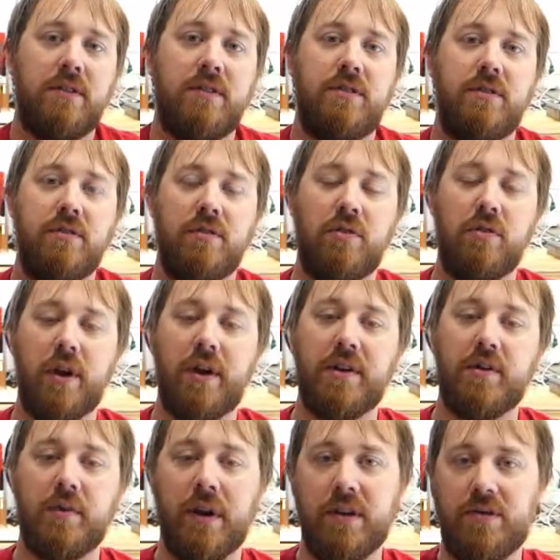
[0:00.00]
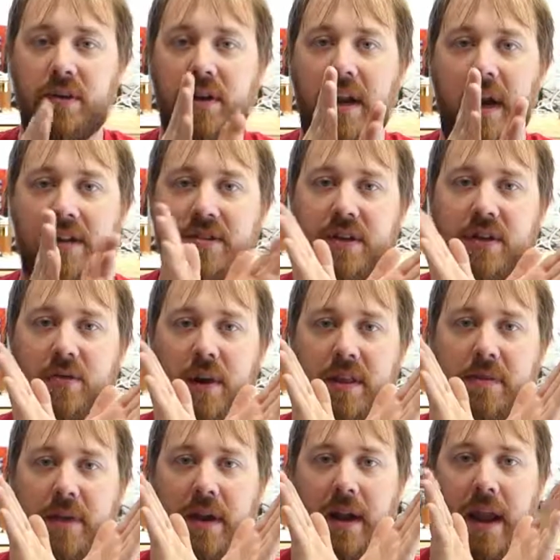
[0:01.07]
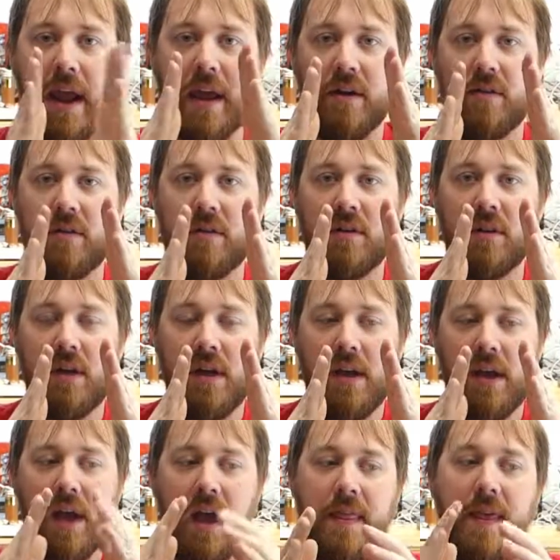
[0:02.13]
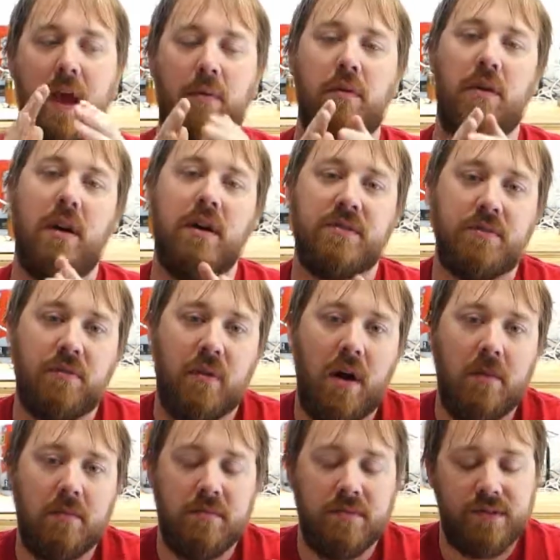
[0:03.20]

to grind your rings, you can actually grind them at an angle, and that will cause a problem.